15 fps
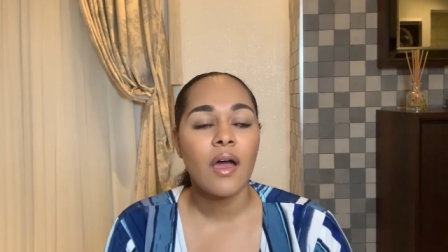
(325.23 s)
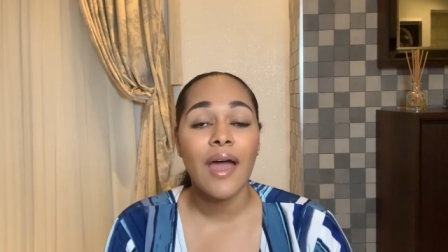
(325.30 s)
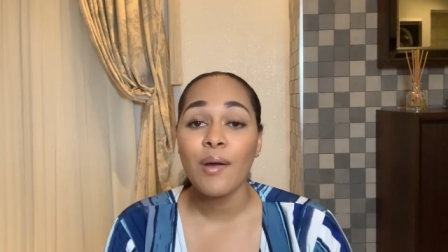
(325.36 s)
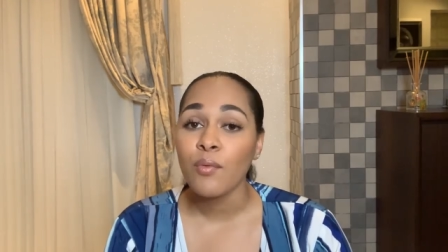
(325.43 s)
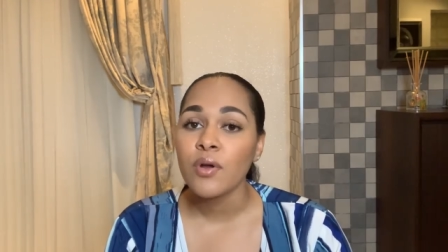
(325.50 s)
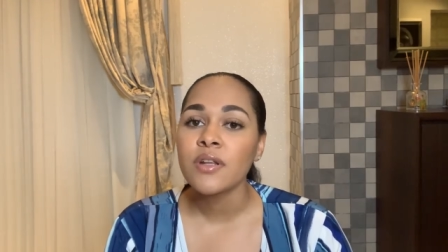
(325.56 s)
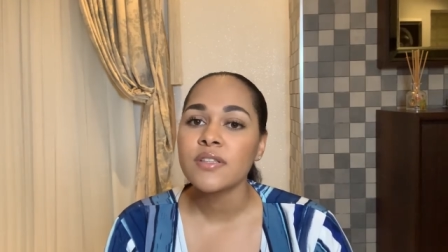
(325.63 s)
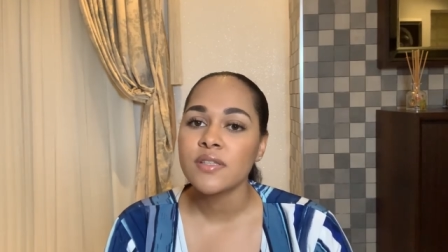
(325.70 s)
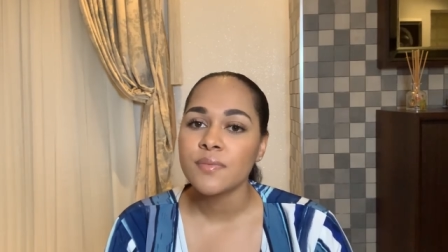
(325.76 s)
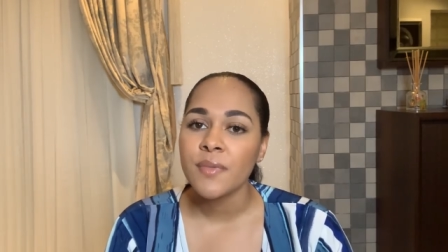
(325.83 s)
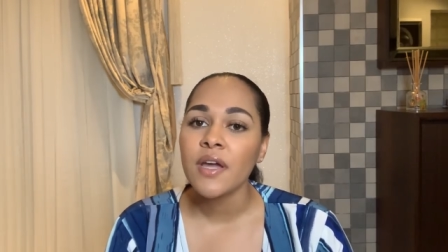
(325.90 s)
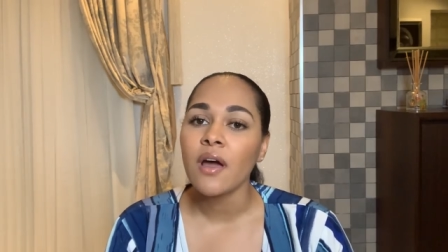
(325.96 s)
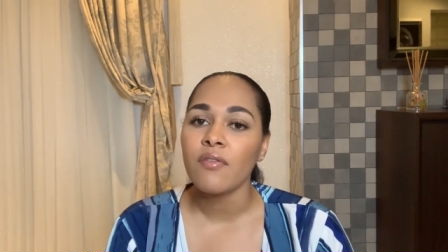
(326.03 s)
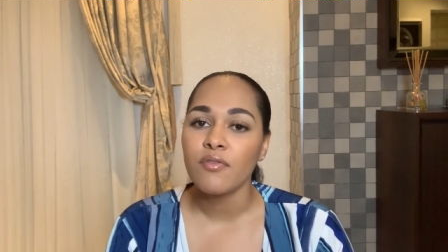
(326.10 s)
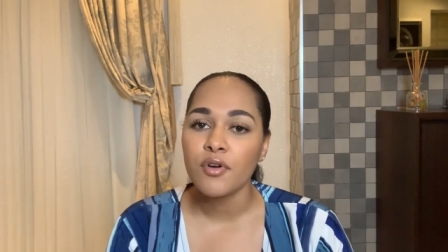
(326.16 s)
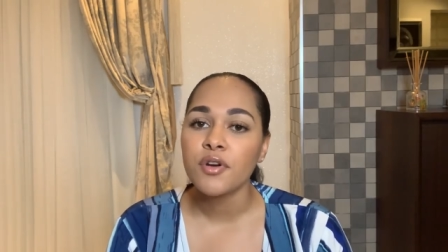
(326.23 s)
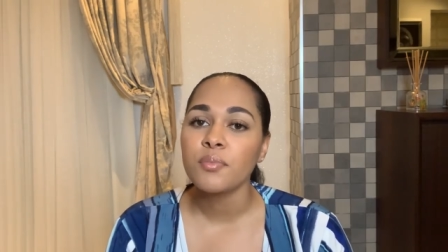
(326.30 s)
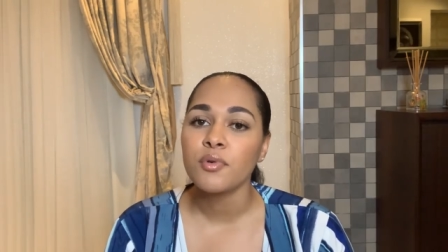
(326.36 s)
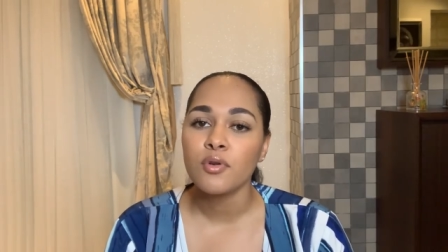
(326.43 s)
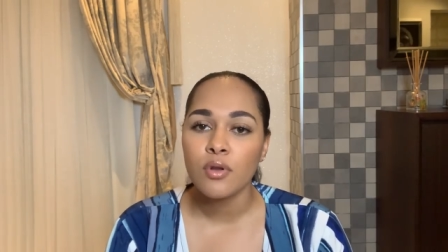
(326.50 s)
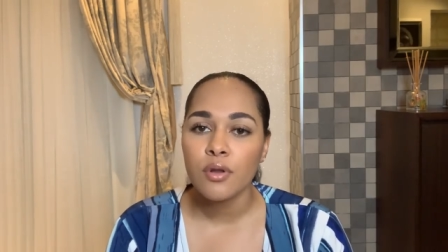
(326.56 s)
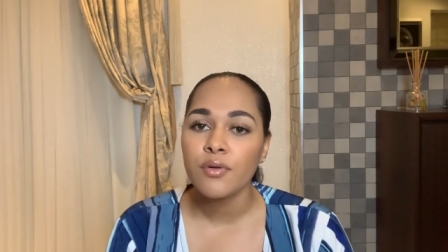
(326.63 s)
i wanted to make
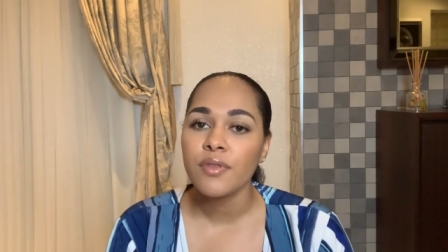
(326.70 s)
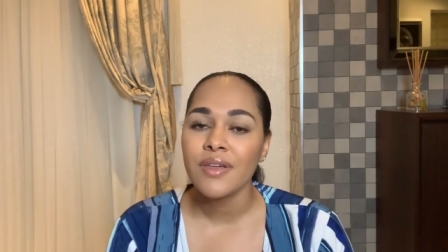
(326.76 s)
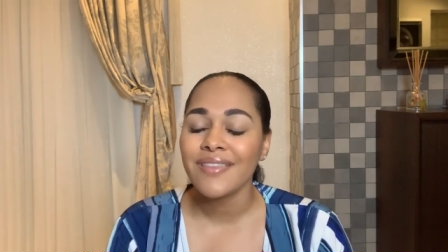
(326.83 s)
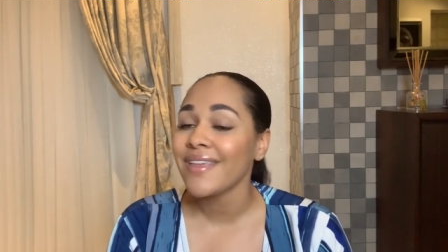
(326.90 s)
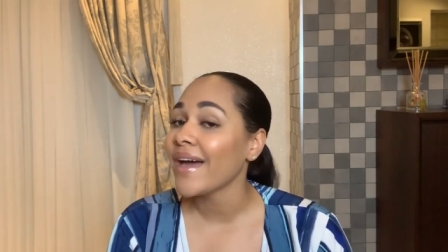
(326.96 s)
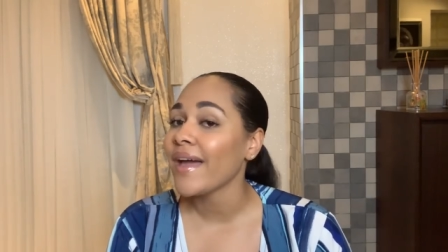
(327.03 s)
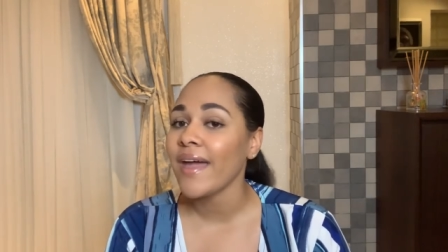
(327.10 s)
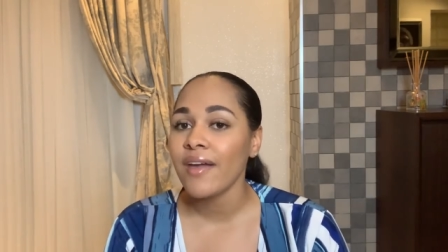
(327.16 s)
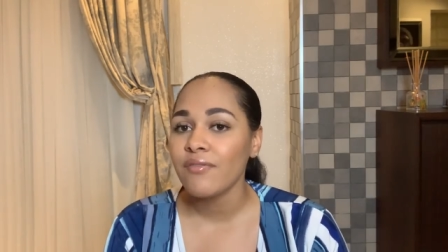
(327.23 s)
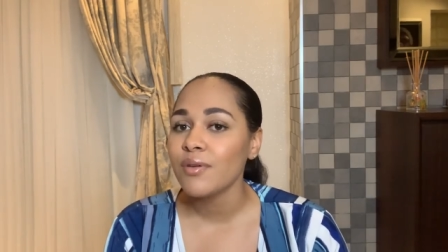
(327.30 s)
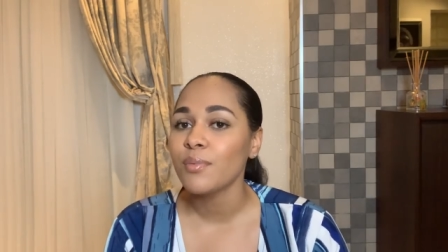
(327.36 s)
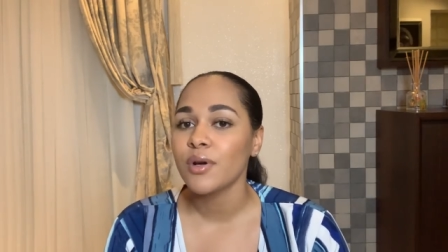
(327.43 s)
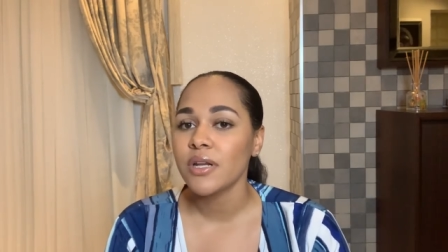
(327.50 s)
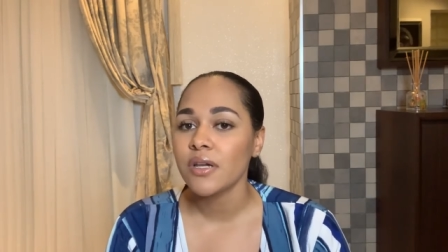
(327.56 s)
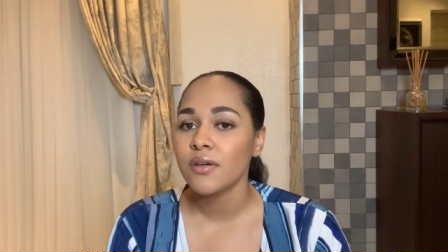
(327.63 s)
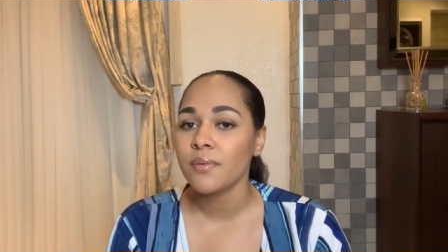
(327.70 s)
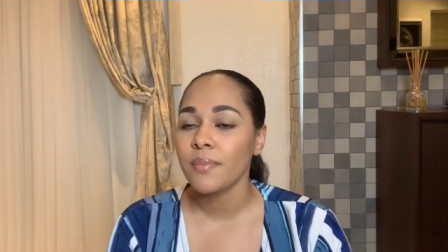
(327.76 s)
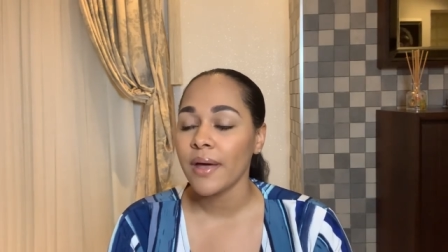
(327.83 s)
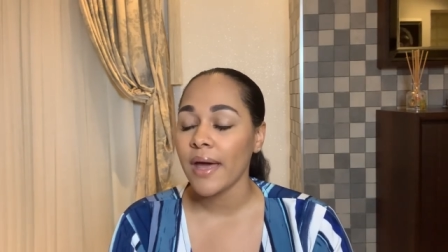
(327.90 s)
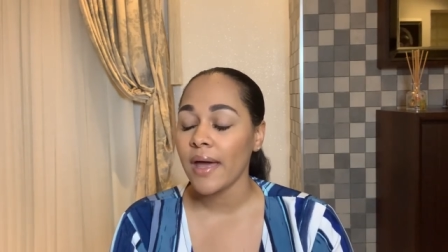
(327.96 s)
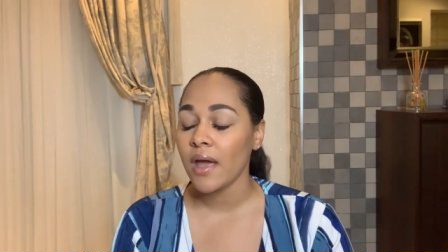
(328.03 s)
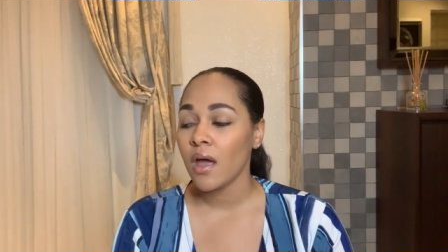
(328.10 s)
affordable clothing that everybody could
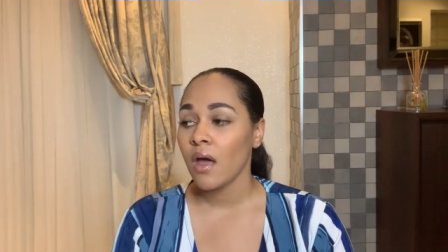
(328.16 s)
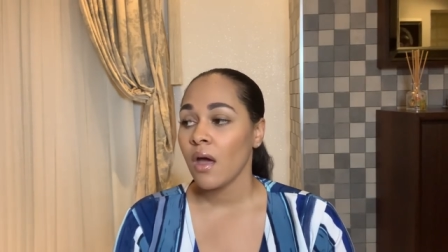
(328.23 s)
buy